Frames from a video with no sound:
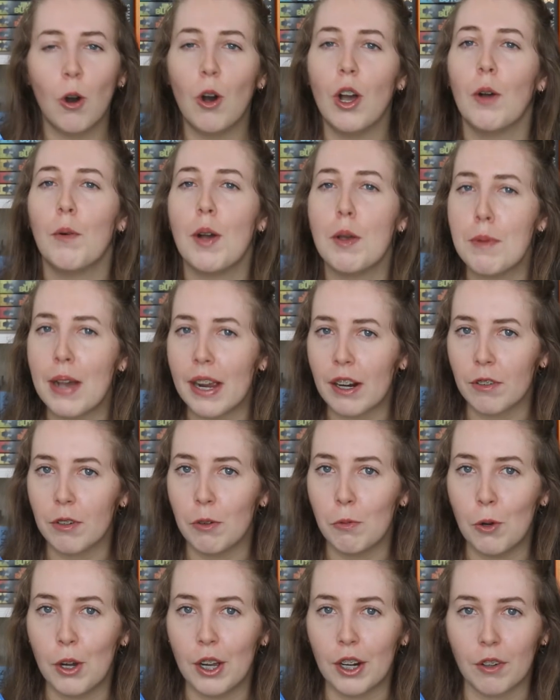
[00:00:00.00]
or her way back
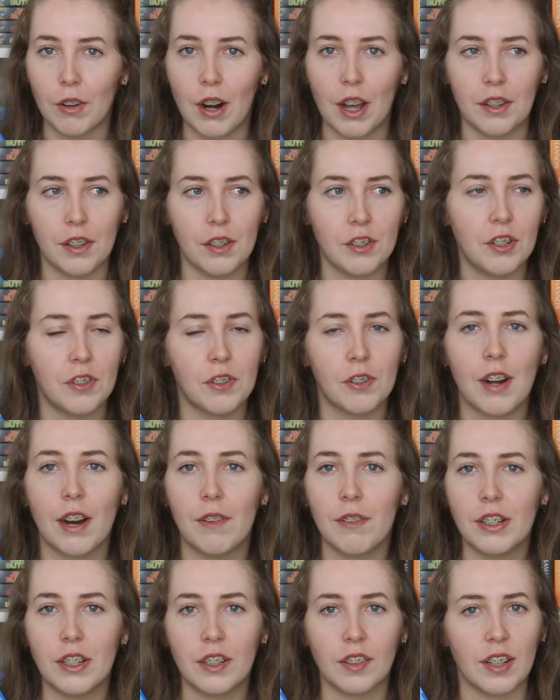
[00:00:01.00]
from work rather. She's a
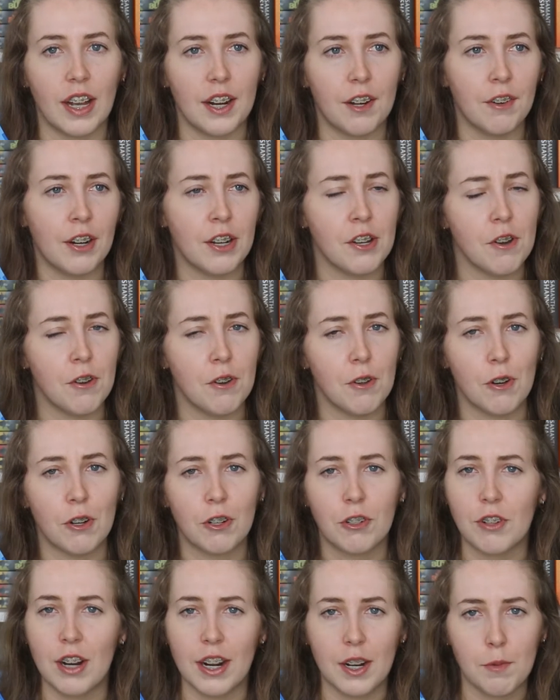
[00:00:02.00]
graphic designer in New
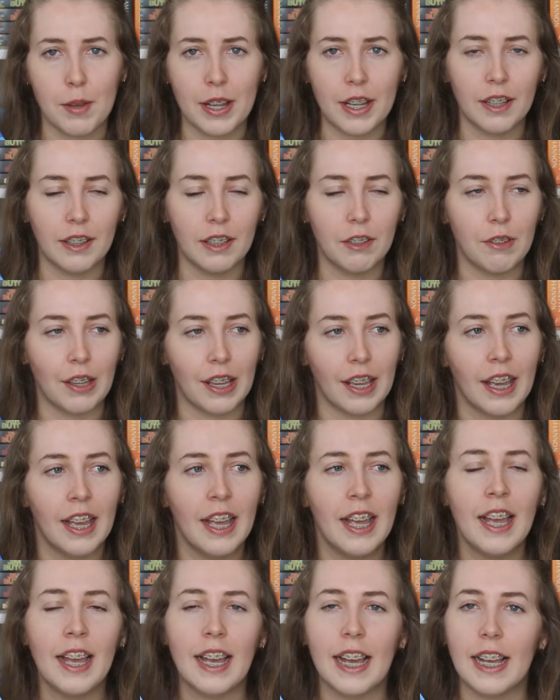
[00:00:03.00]
York trying to make a living,
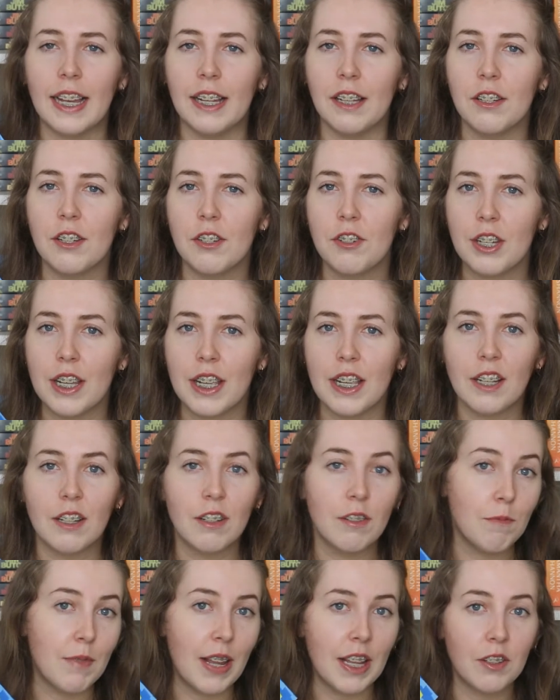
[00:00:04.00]
and she
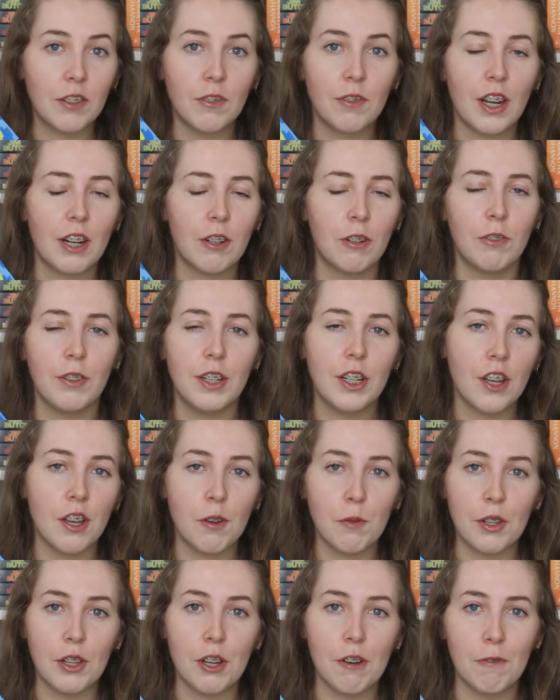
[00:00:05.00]
makes a viral video
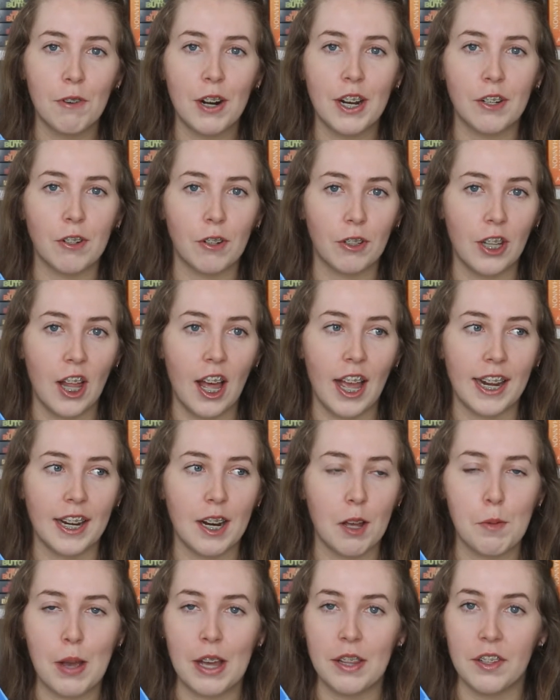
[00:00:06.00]
with her friend online
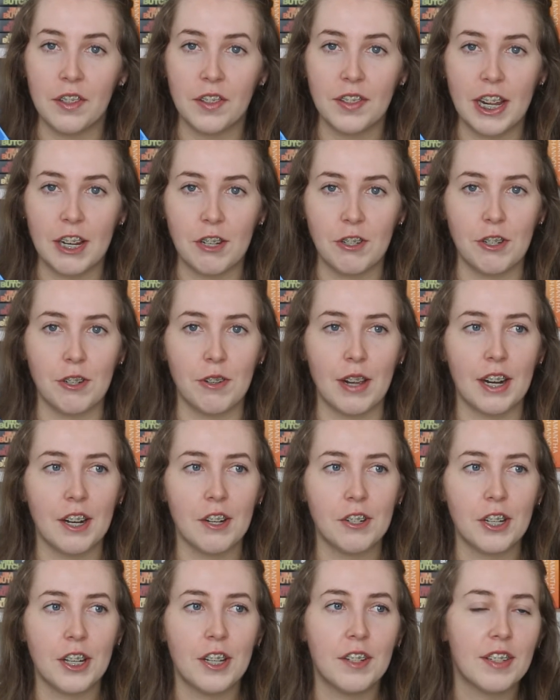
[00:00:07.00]
about this statue, and
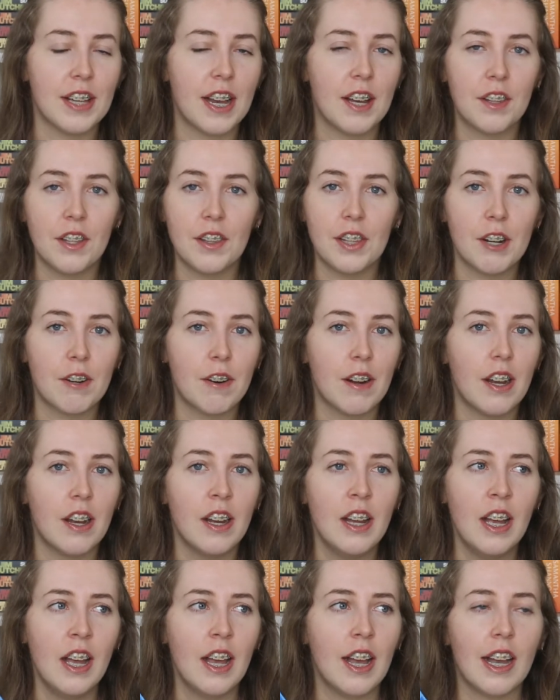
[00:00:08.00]
it turns out that there are
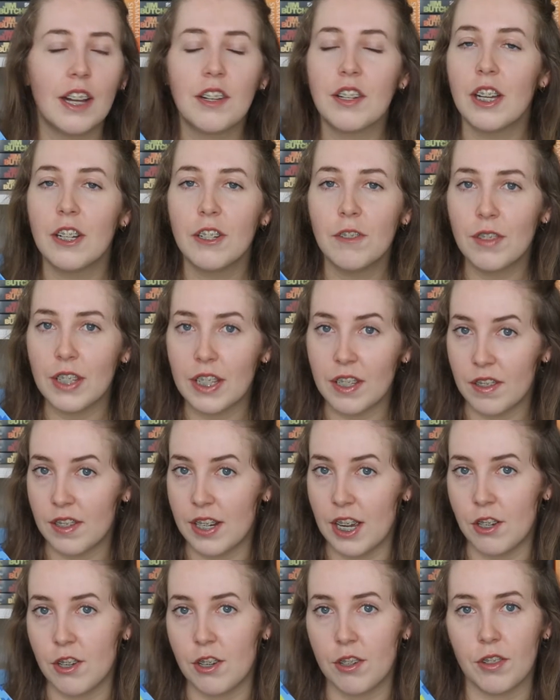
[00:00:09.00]
a ton of these
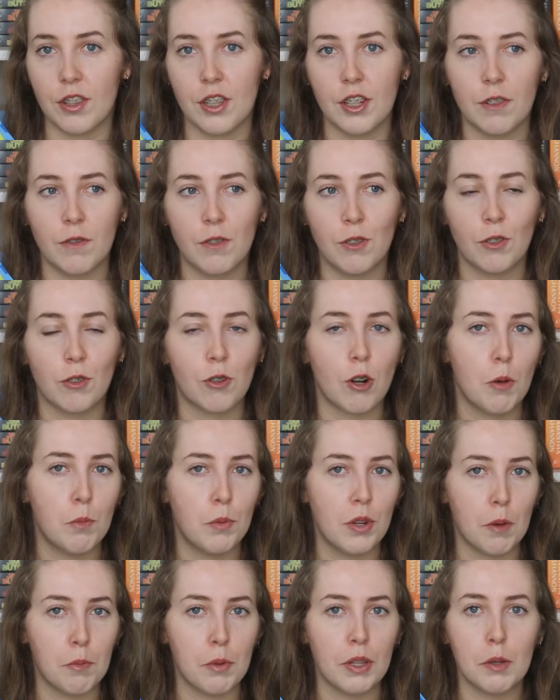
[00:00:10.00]
statues that have just
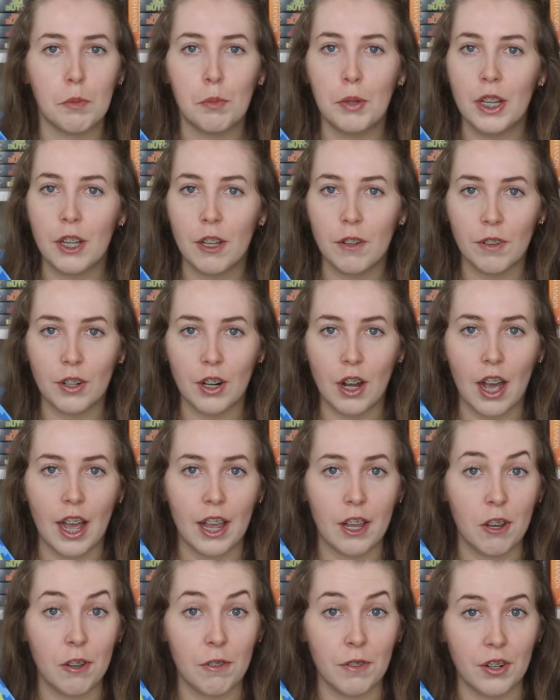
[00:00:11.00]
cropped up in the blink of an
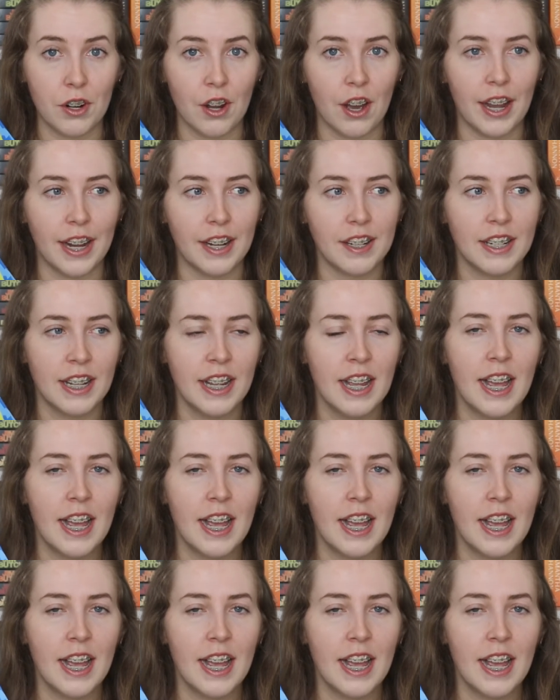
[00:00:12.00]
eye overnight,